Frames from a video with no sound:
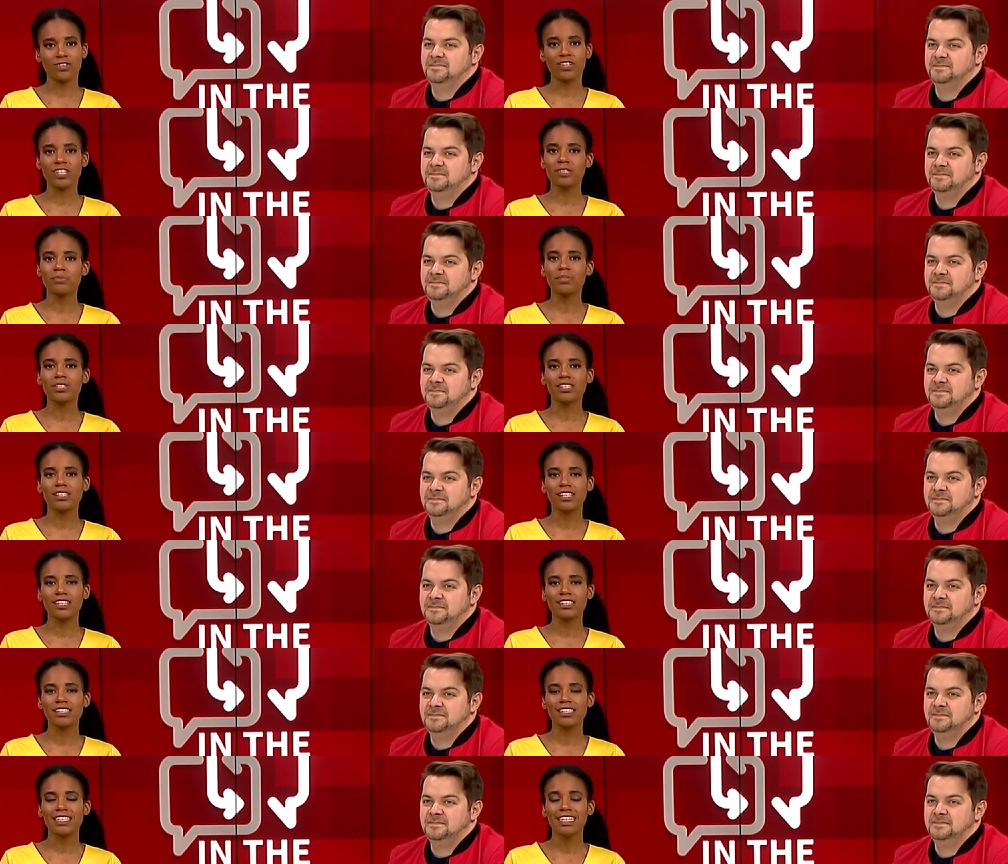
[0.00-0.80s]
Speaker 1: Christmas
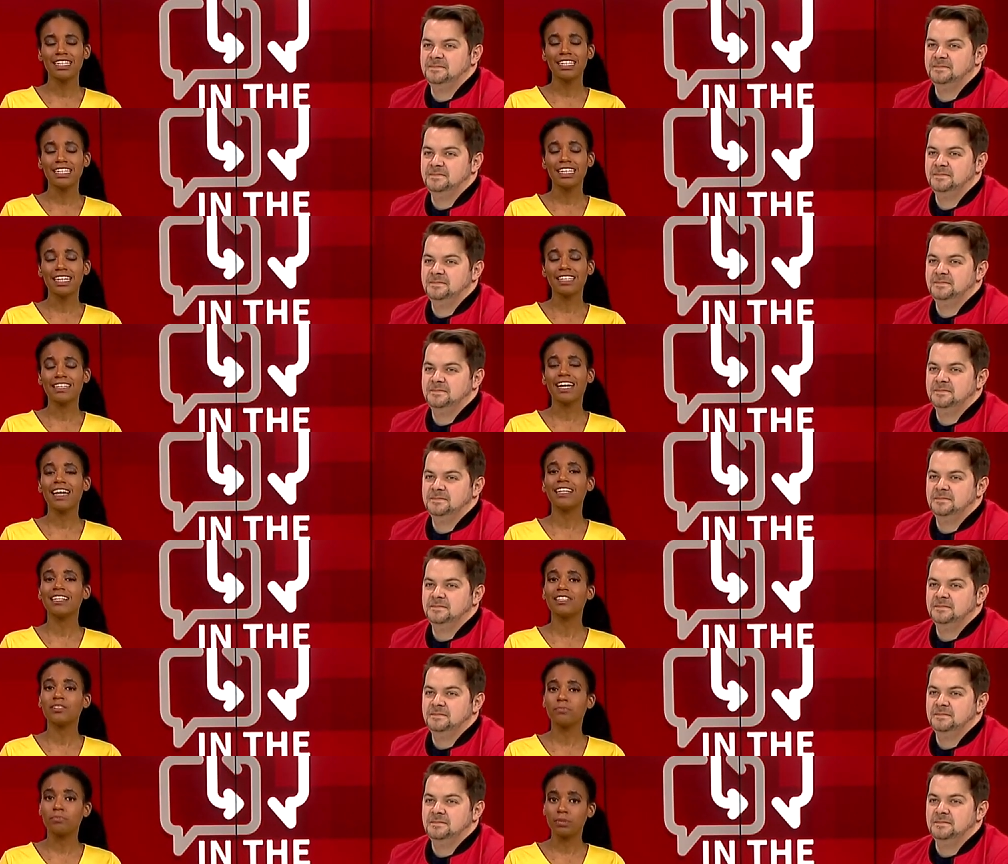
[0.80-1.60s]
list, and
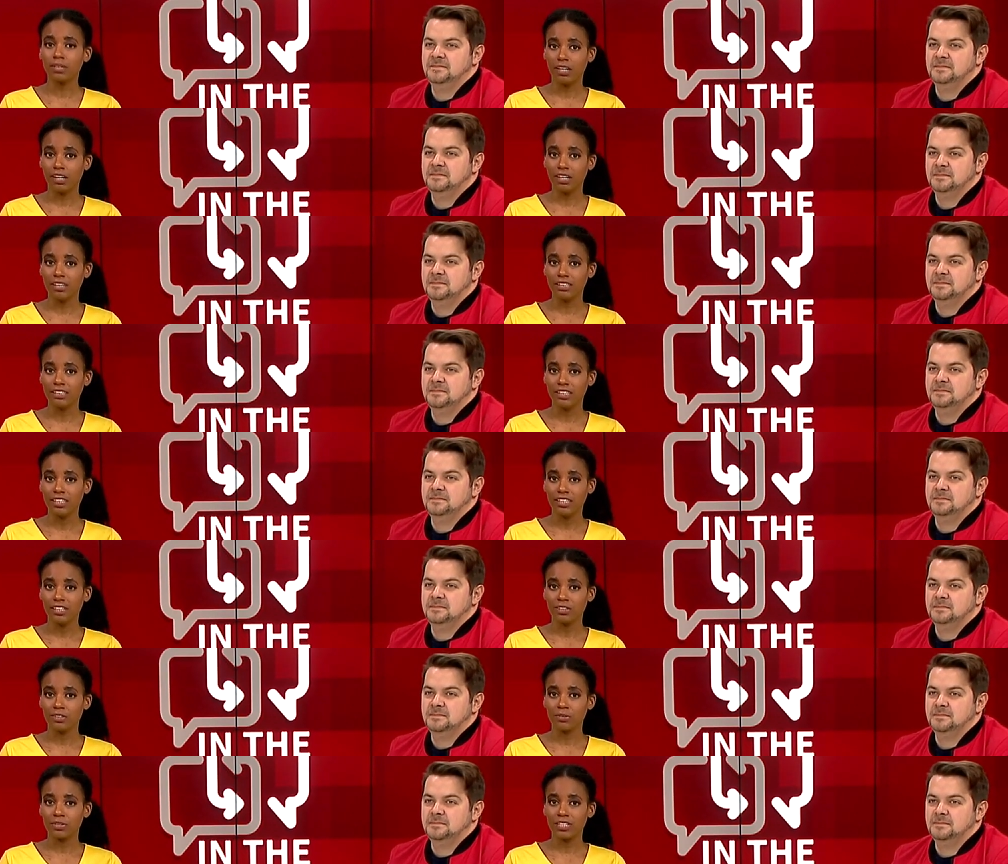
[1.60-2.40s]
that is blood.
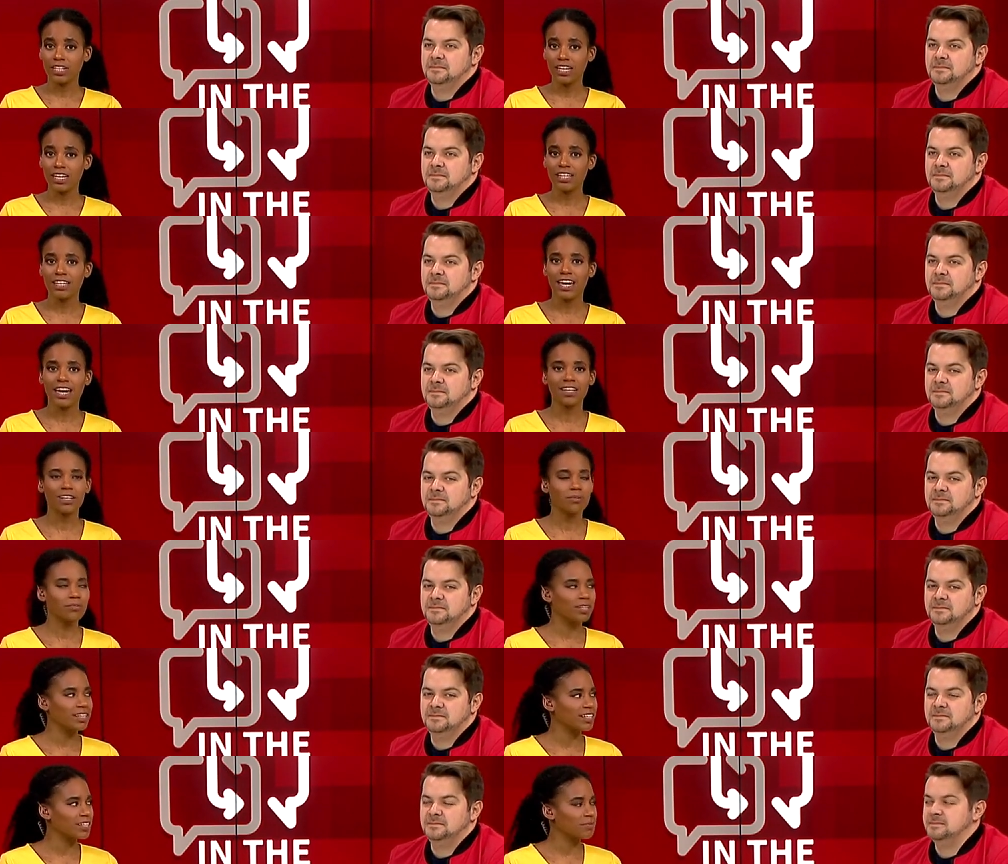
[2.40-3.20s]
So today,
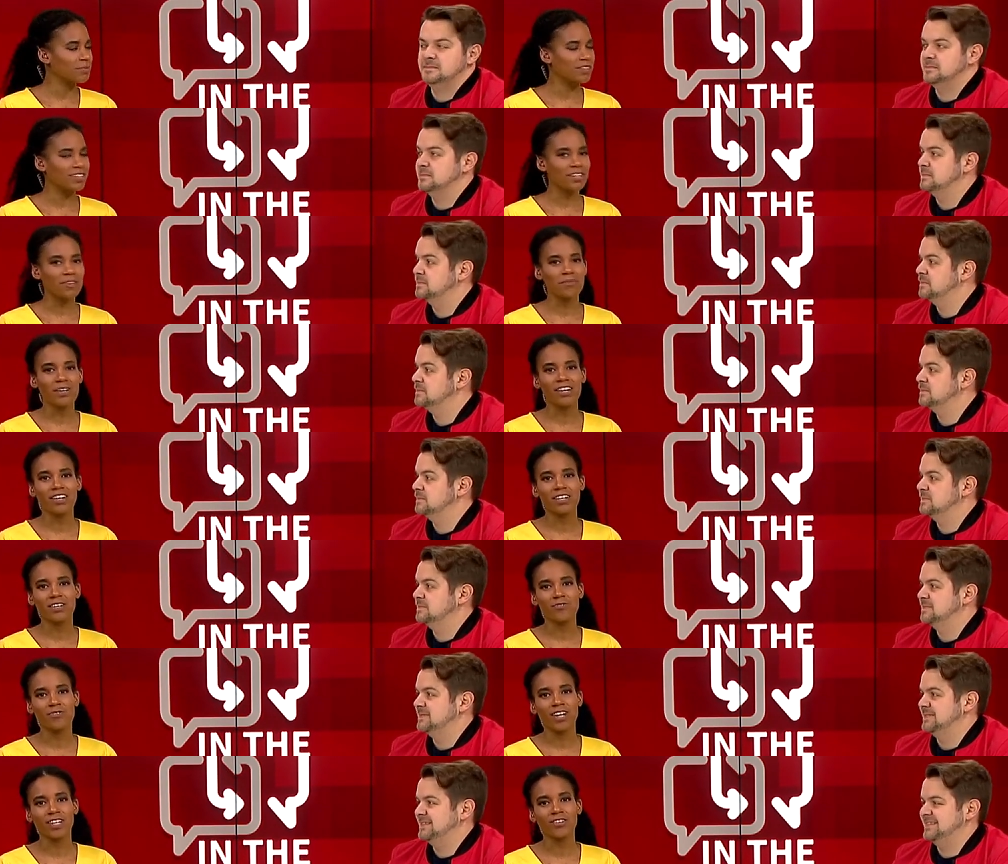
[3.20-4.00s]
Caleb Ligon with the
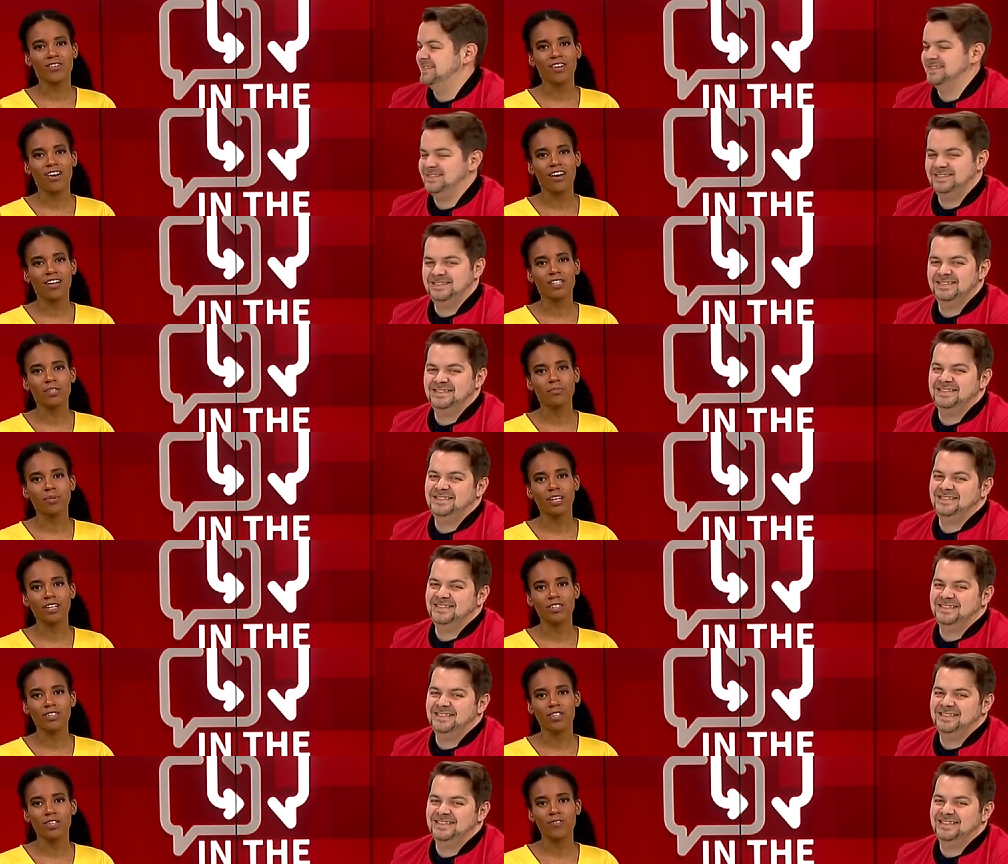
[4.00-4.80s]
American Red Cross
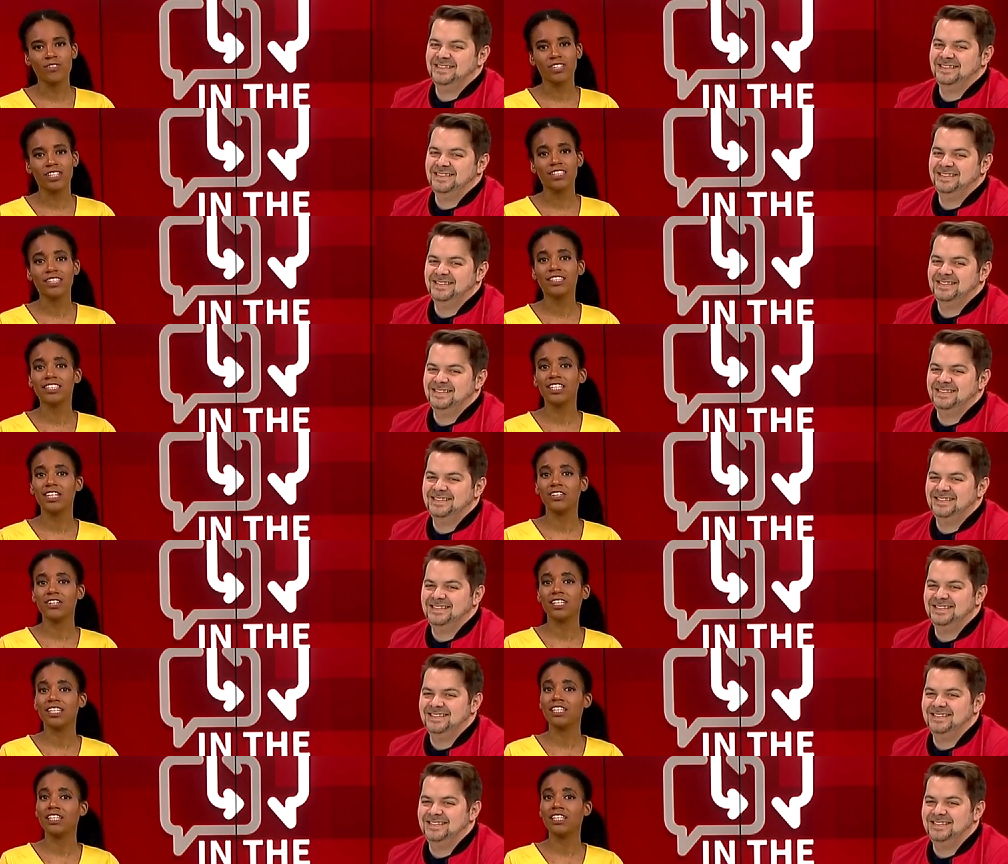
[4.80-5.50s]
Blood Services is here to